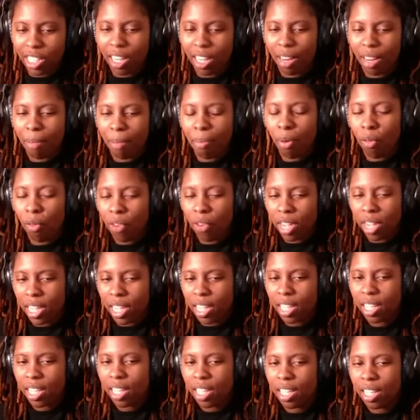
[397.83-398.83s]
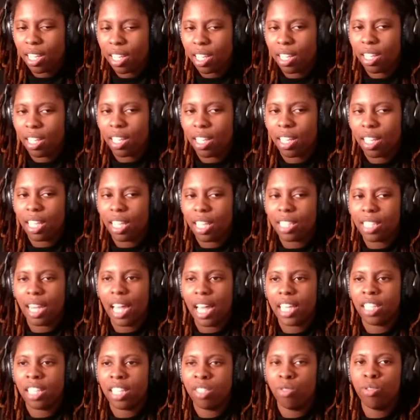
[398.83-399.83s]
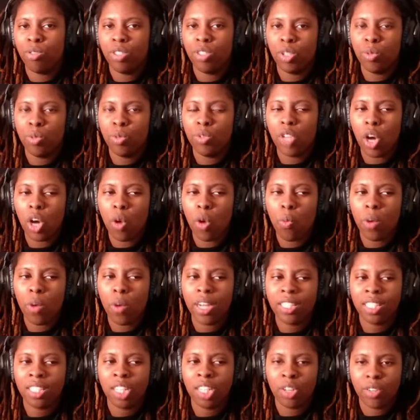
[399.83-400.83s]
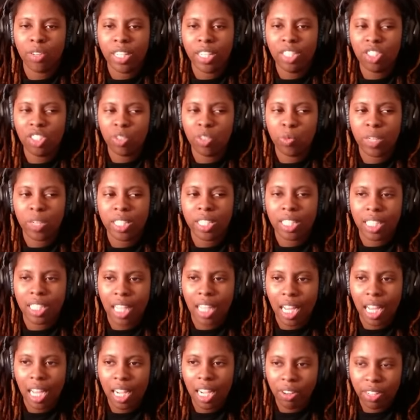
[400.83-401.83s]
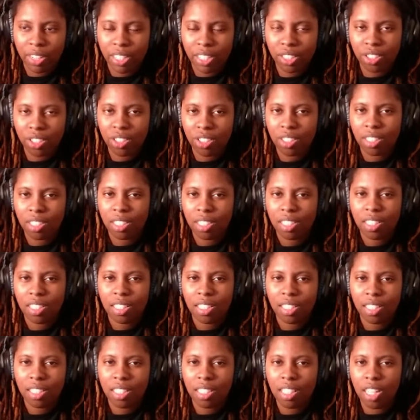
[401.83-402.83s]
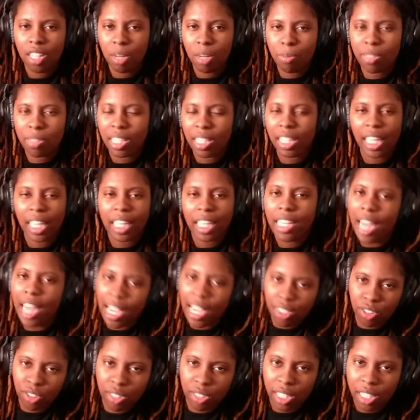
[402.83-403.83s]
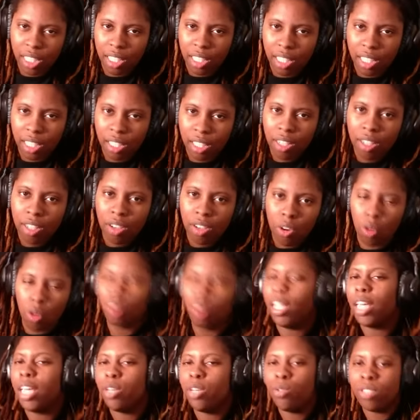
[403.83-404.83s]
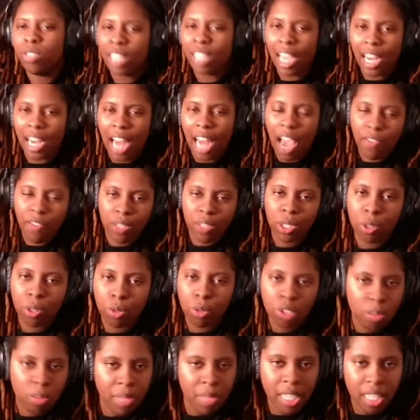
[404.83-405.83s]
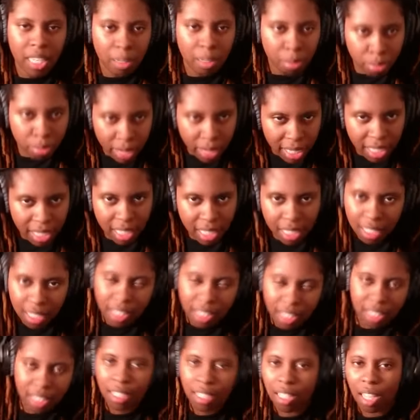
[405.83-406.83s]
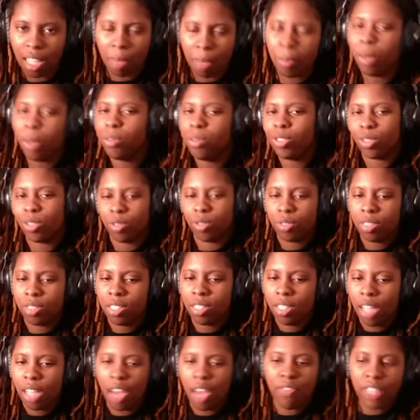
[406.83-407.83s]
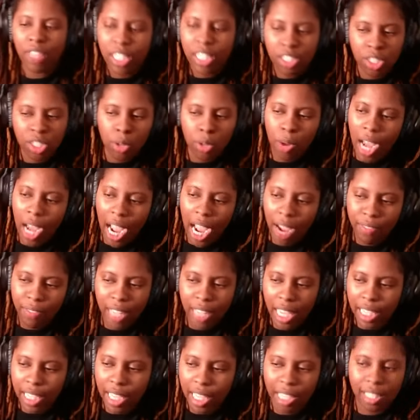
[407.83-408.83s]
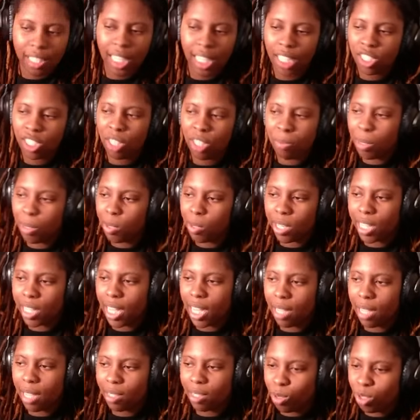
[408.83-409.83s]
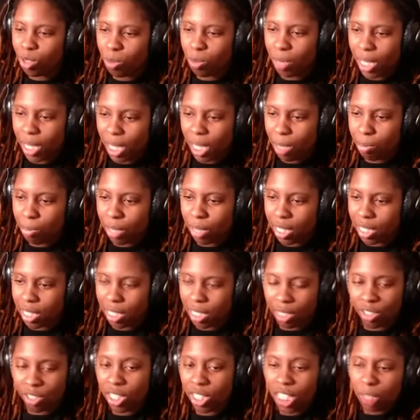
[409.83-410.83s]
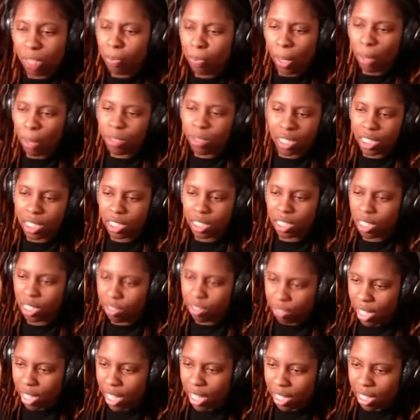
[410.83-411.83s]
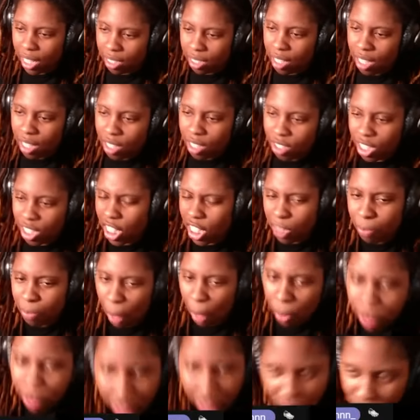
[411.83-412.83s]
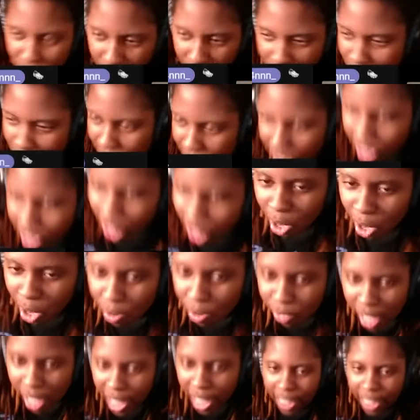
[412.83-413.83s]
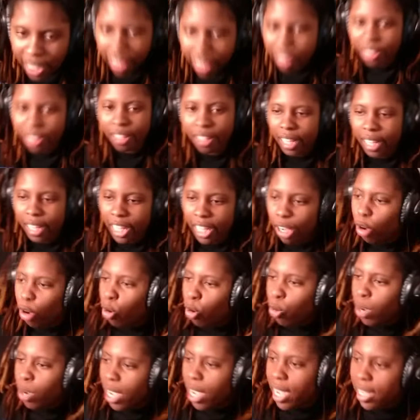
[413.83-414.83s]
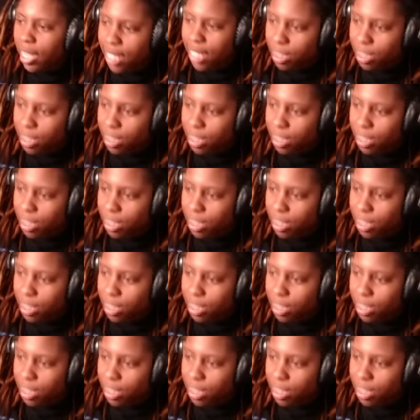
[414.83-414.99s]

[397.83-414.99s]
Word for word: point, it's like you know what's cringe and what's not cringe. You know what I'm saying? Like naturally, or like you just kind of have a social media presence about you. I feel like she don't have that yet. Like she building that social media presence. So she just posting shit. Facts. She just posting shit. She just give off like old head just